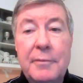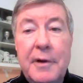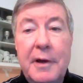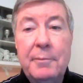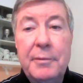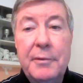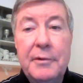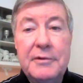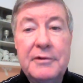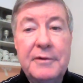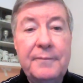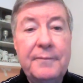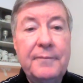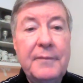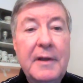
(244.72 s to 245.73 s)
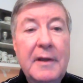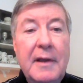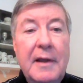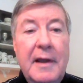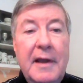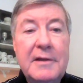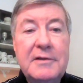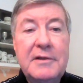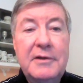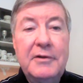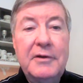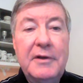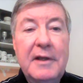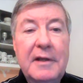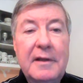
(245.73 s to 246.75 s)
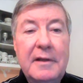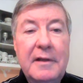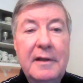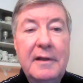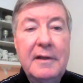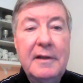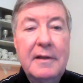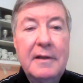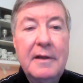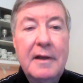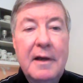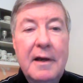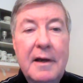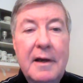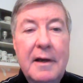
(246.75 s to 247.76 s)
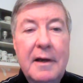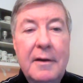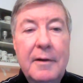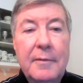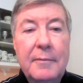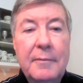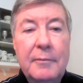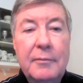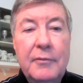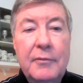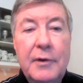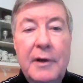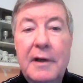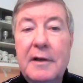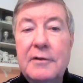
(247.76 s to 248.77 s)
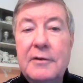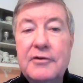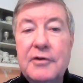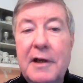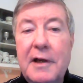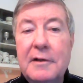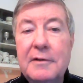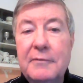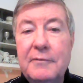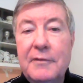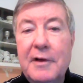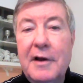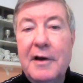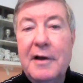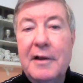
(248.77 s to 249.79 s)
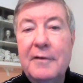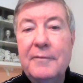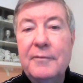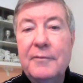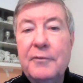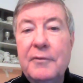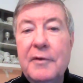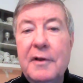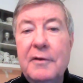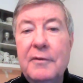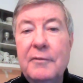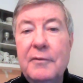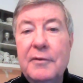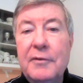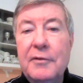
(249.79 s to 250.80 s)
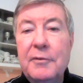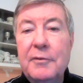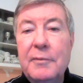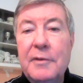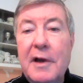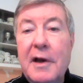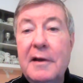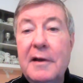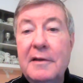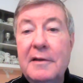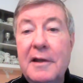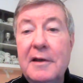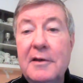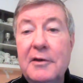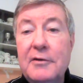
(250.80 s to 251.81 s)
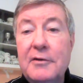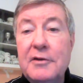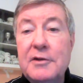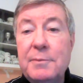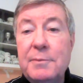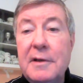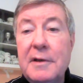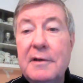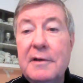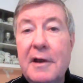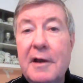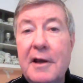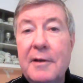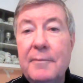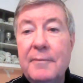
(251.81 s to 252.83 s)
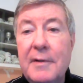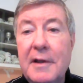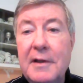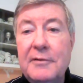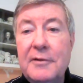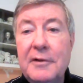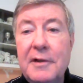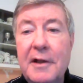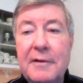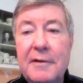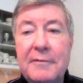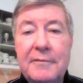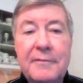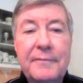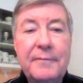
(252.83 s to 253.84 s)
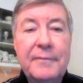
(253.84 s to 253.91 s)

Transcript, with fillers: a person as a uniquely uh, created child of God, one with whom God intended you to spend time and to love.